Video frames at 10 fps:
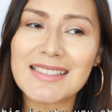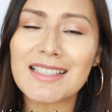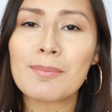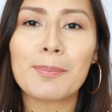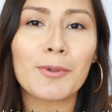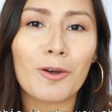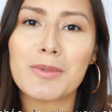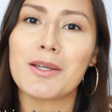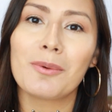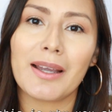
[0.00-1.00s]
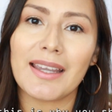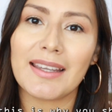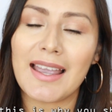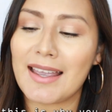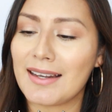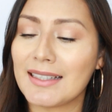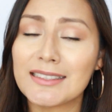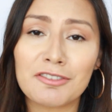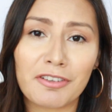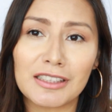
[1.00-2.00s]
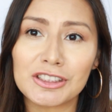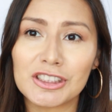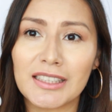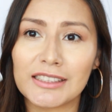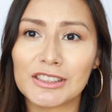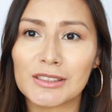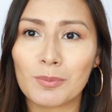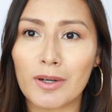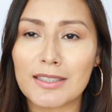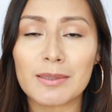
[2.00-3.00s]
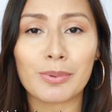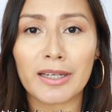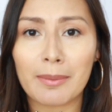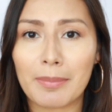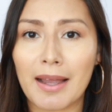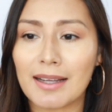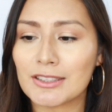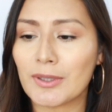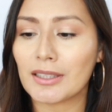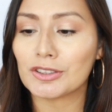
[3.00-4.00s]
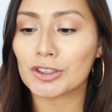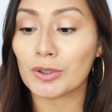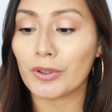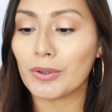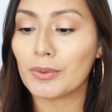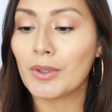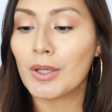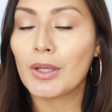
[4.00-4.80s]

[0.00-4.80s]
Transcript: didn't blow me away, and I did finish it. I just wanted to bring it back so I can show you